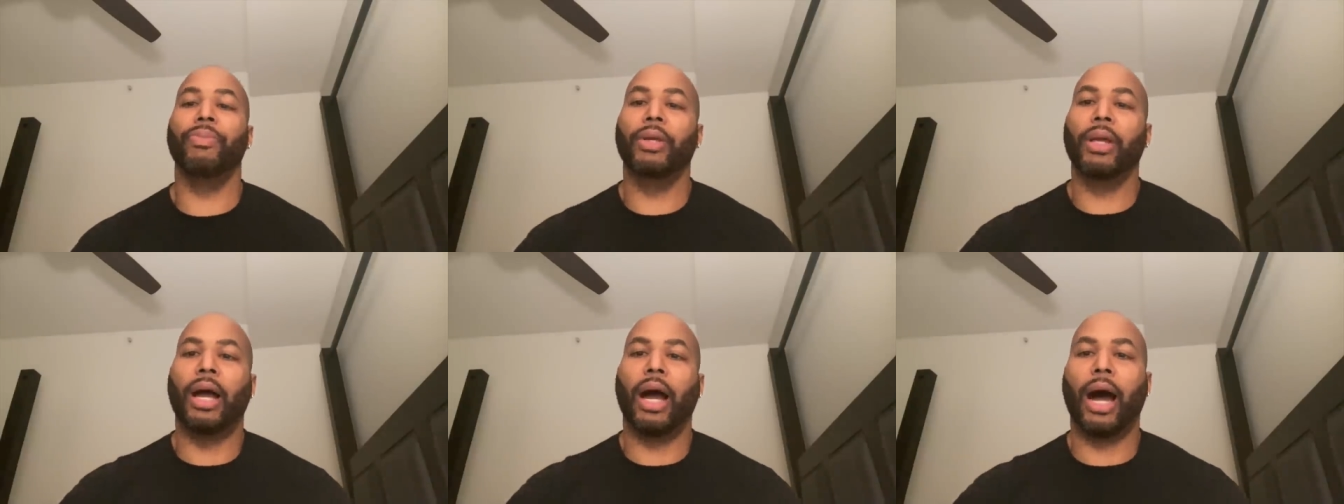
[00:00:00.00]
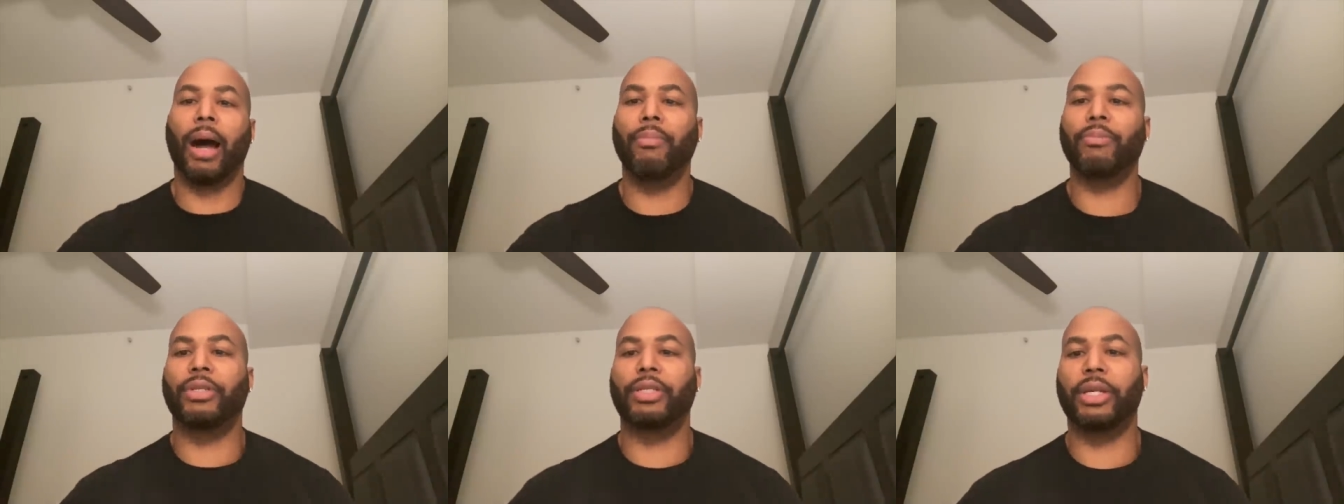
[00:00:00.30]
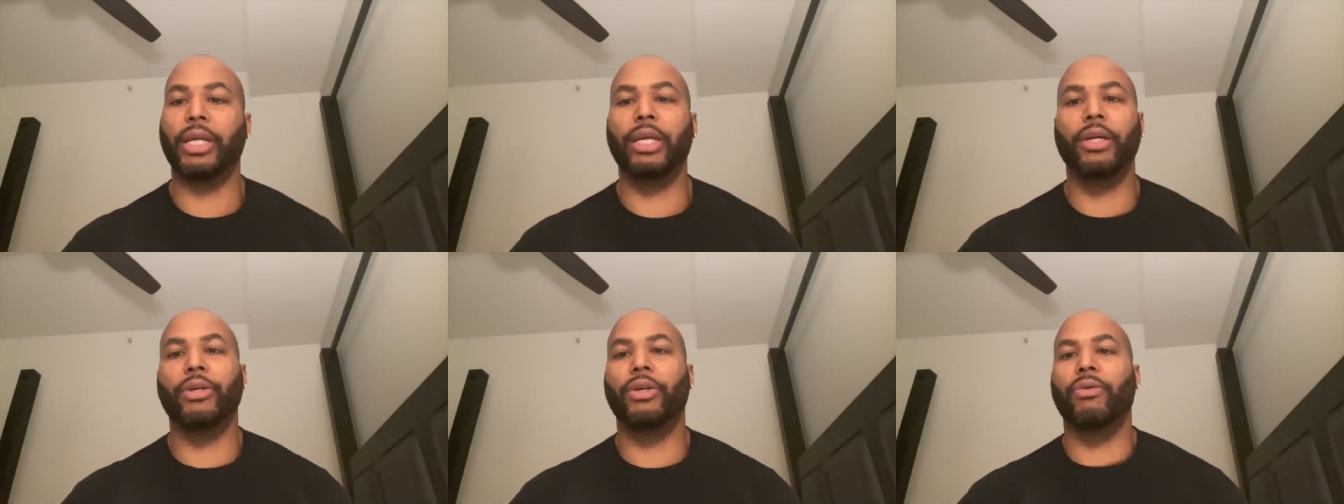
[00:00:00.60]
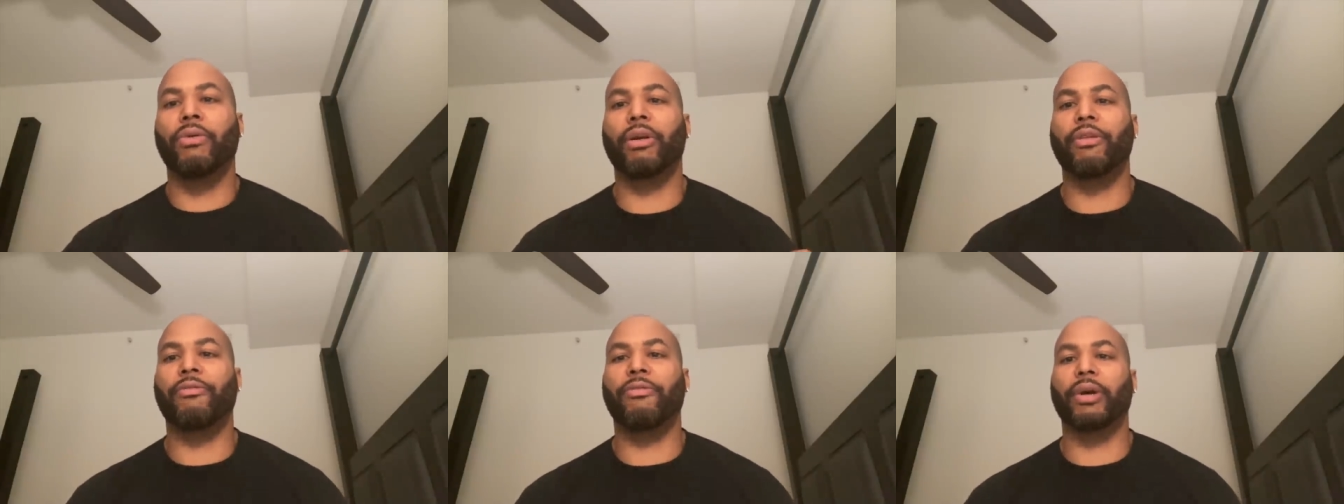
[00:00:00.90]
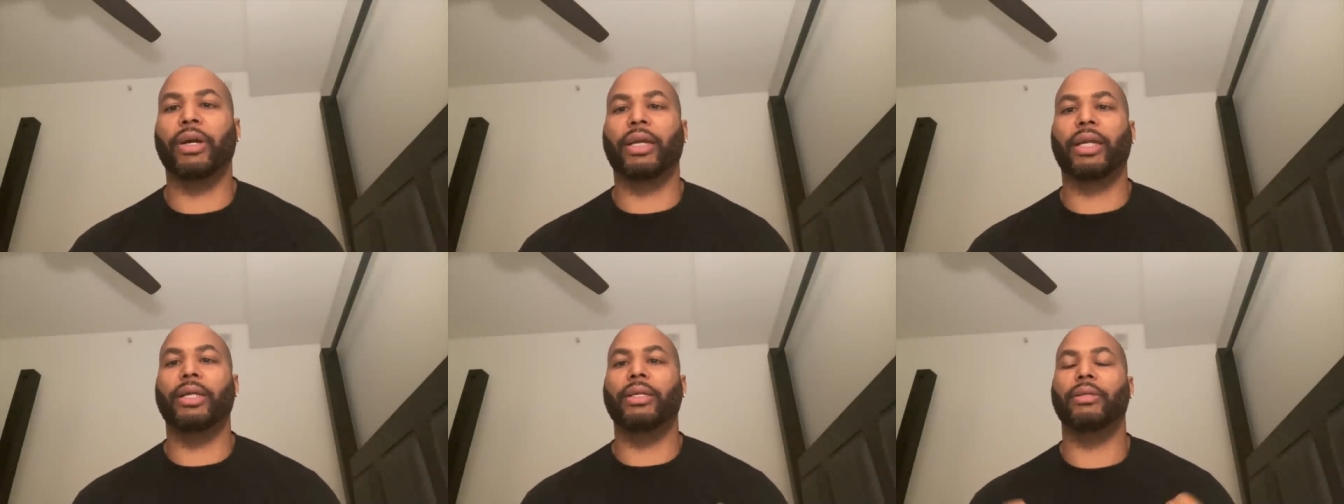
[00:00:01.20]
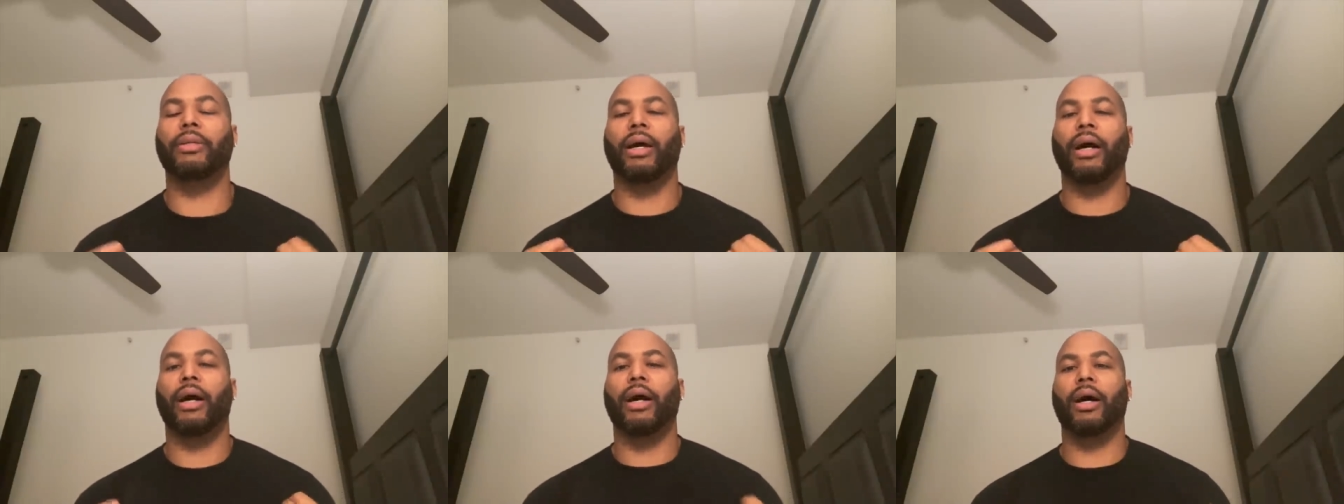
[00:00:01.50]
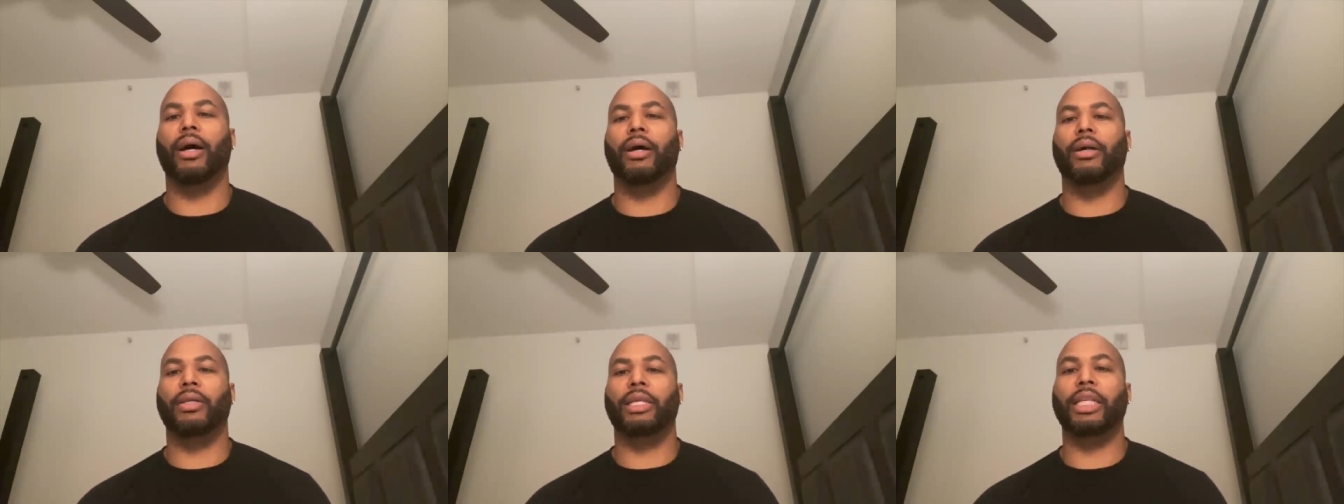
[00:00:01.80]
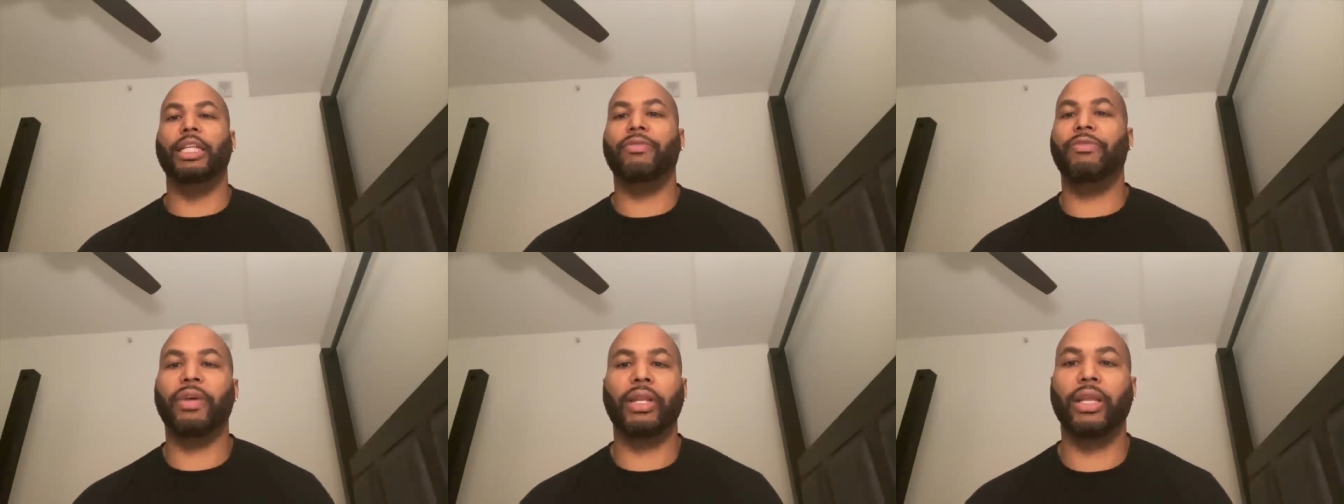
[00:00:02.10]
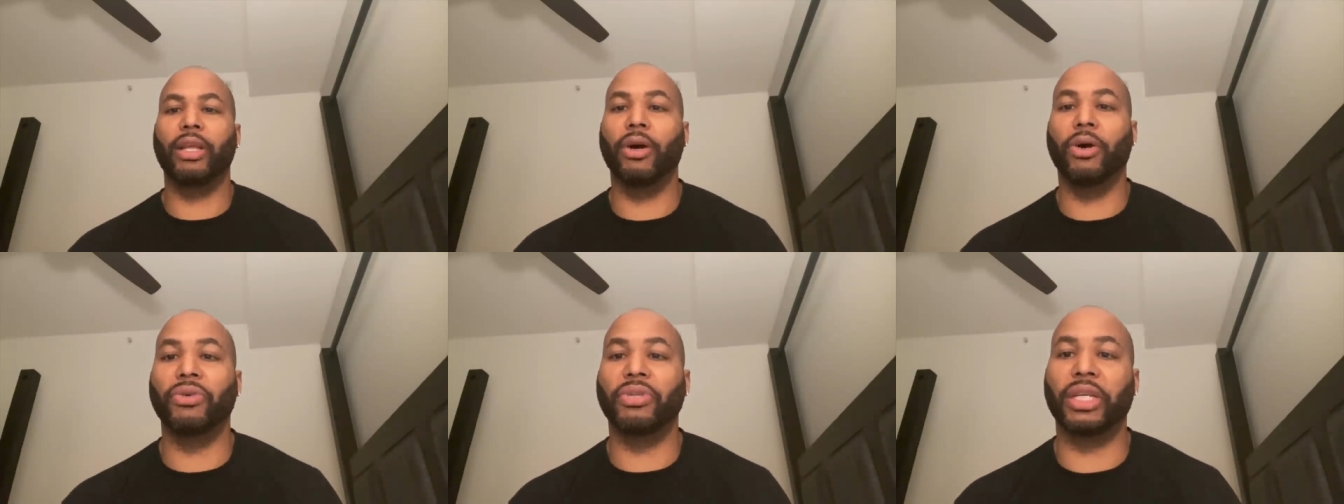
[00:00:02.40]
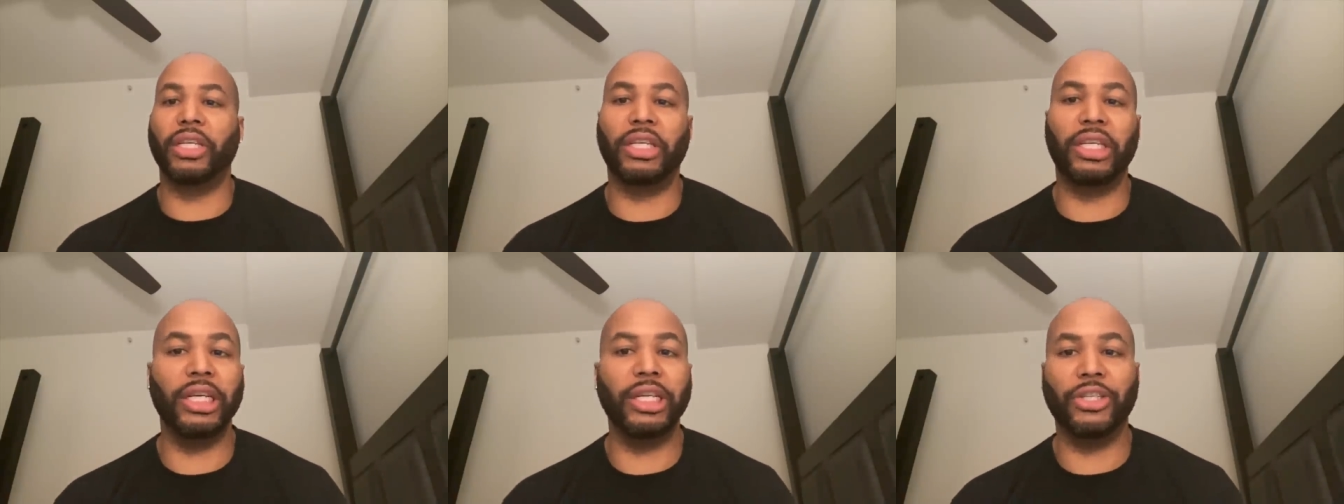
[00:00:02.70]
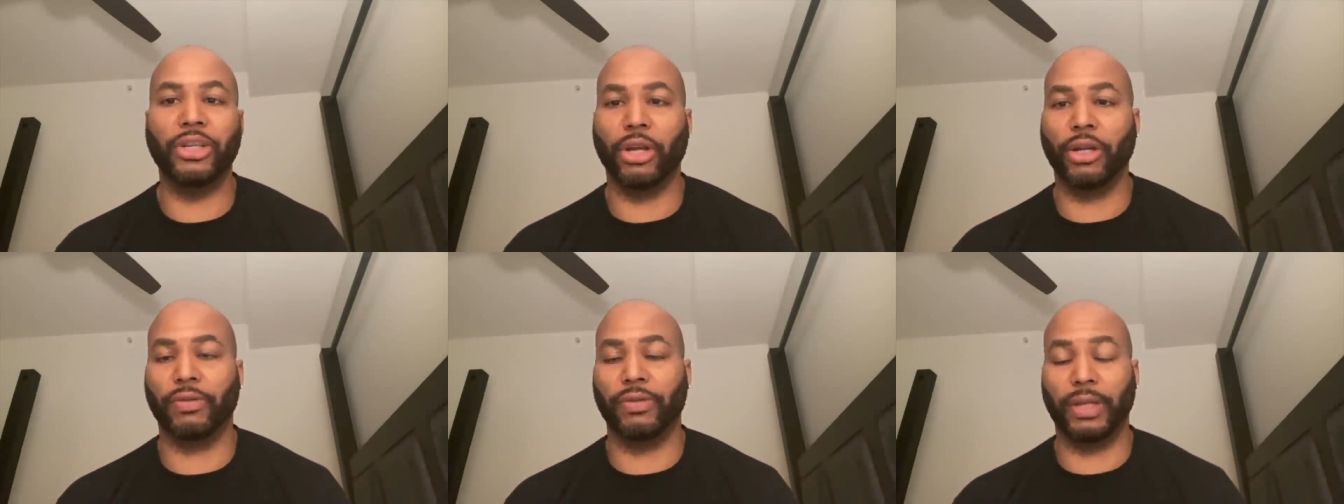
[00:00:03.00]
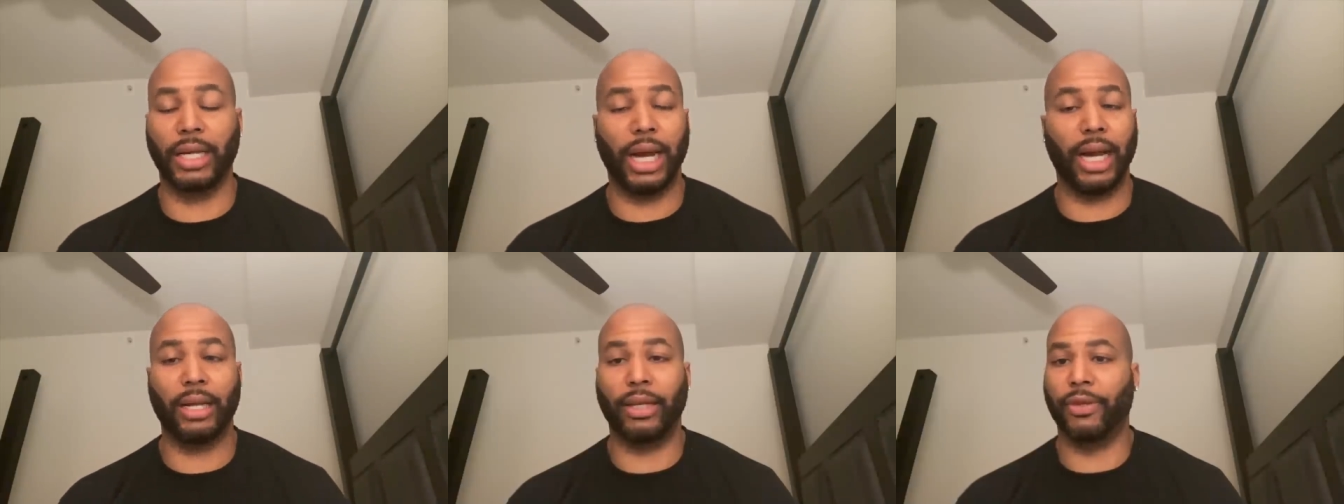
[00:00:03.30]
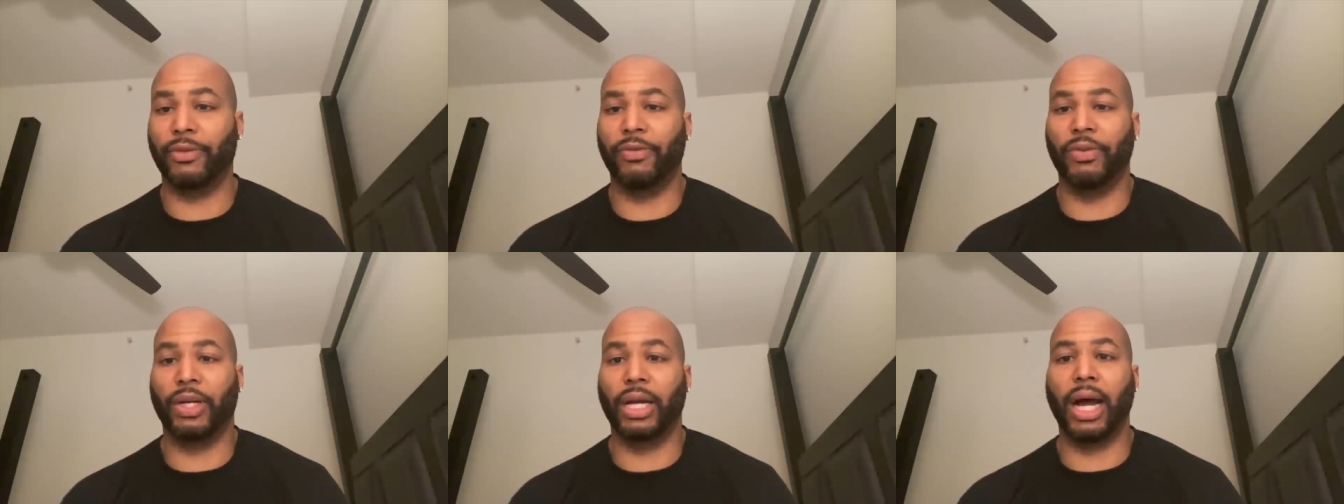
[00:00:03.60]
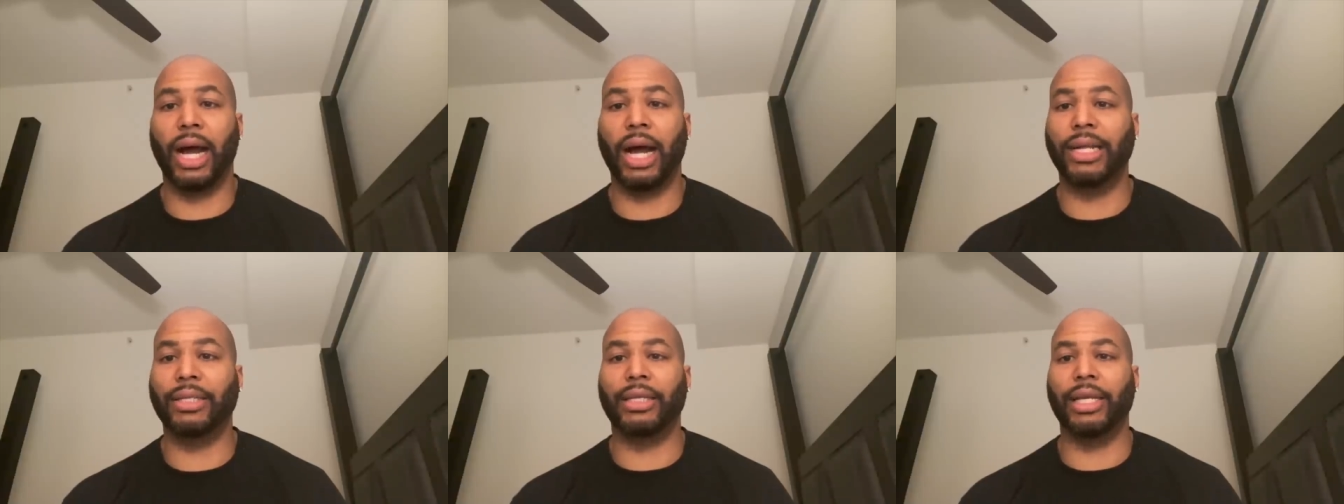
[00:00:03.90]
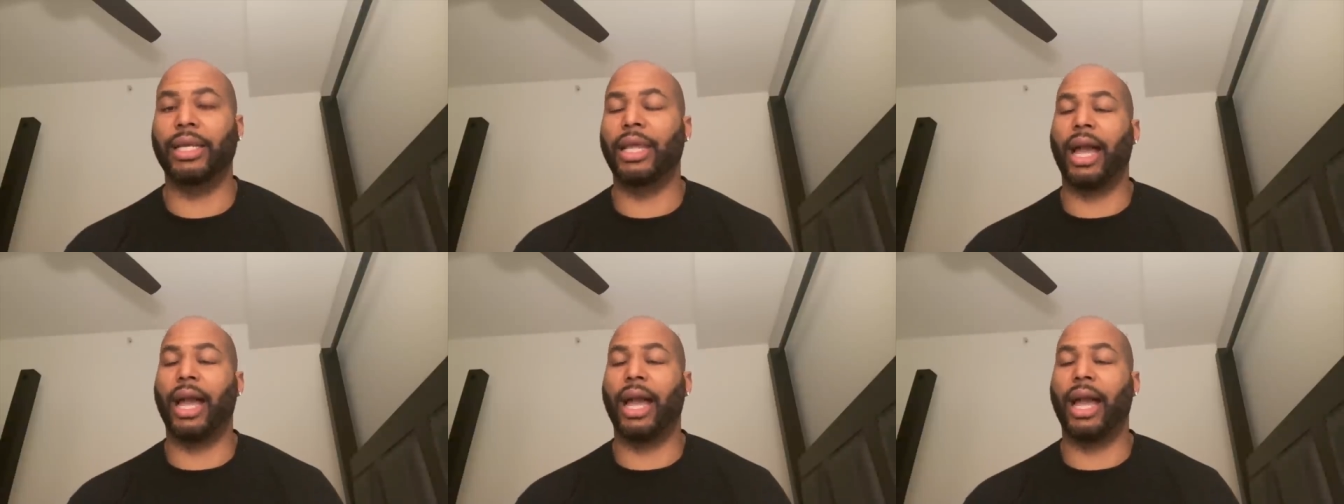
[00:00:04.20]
I'm still doing fucking uh, these videos and t-shirts We God, for God's sake.